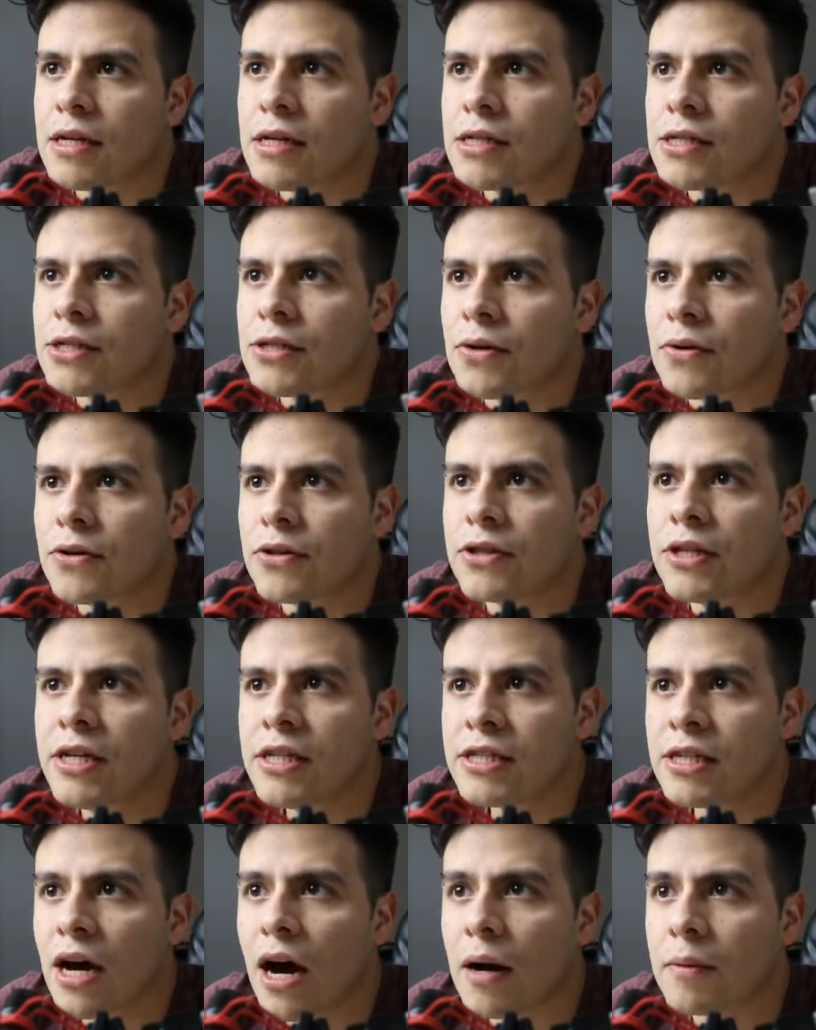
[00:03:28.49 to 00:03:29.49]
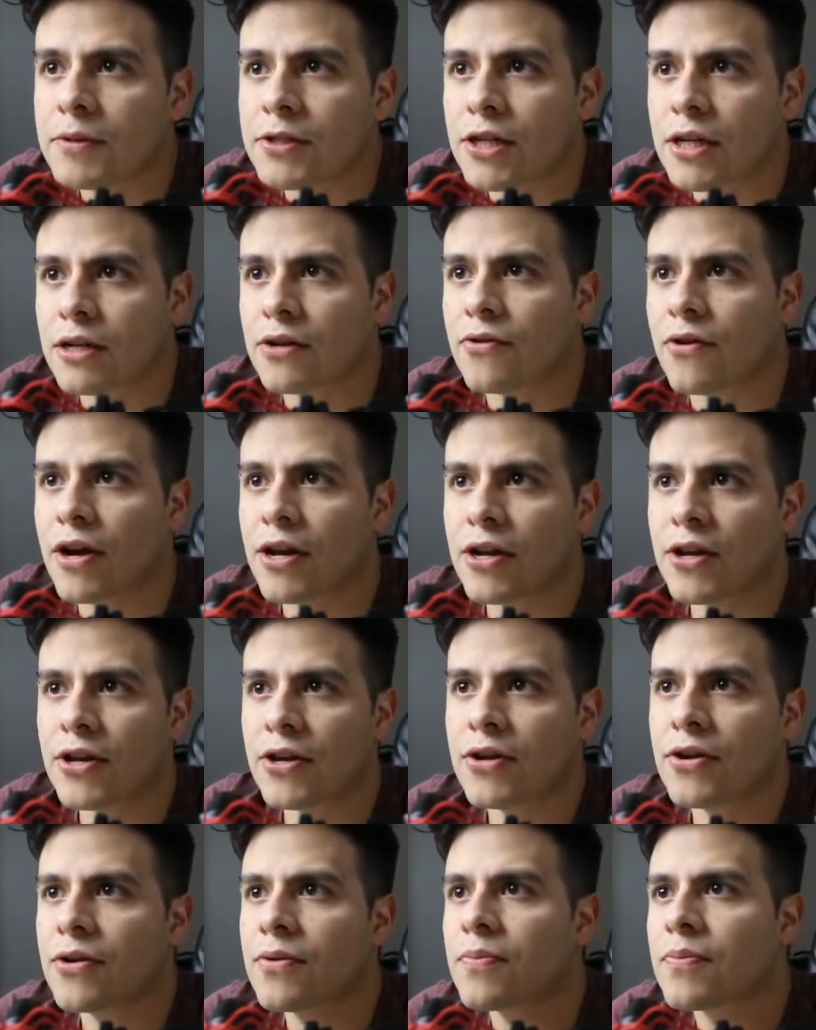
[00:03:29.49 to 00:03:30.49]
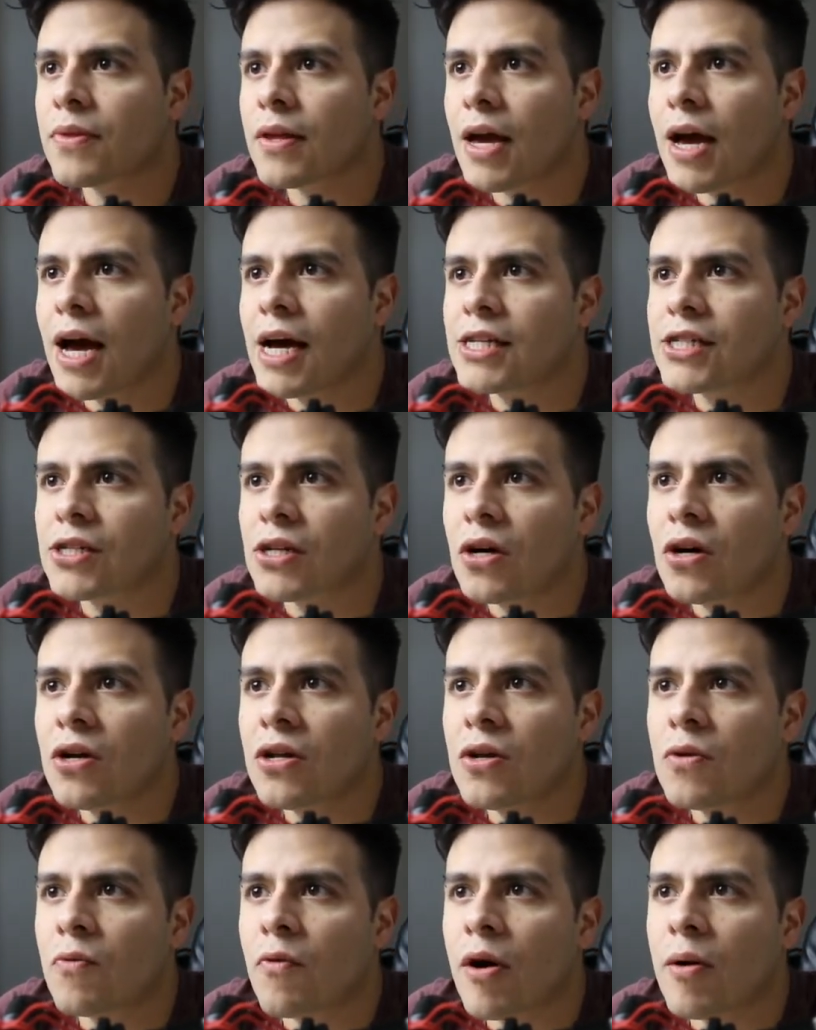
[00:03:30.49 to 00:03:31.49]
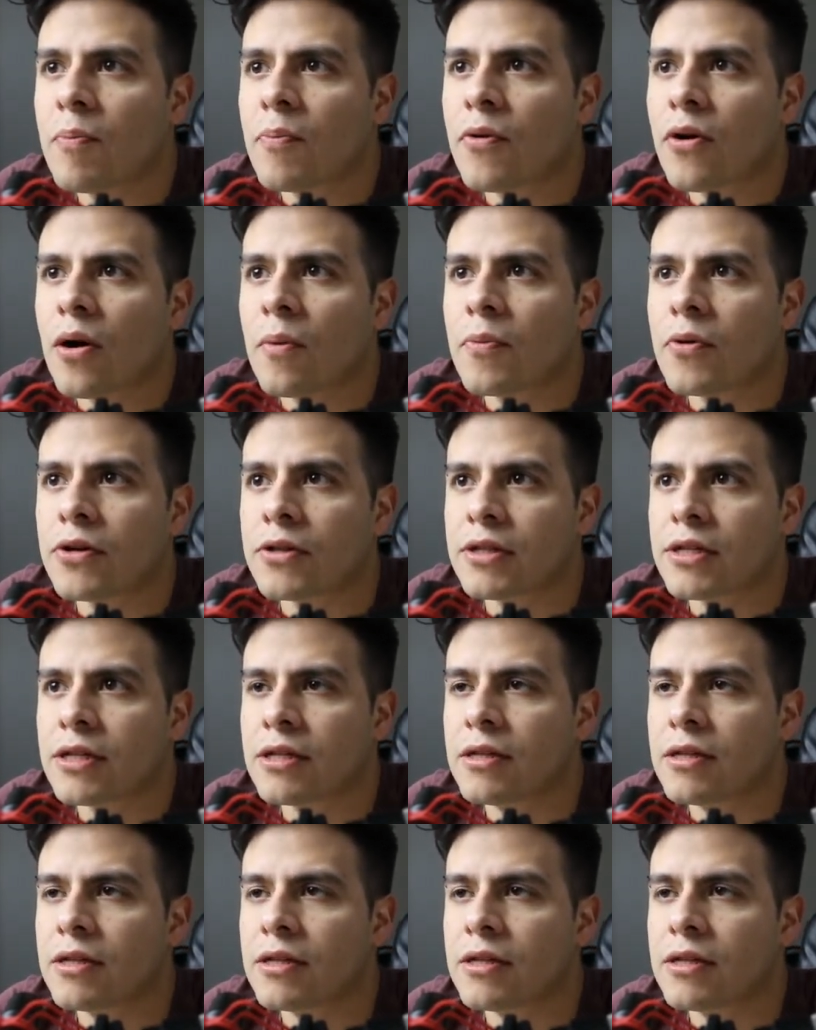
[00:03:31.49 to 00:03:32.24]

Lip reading: So this object right here has only one property,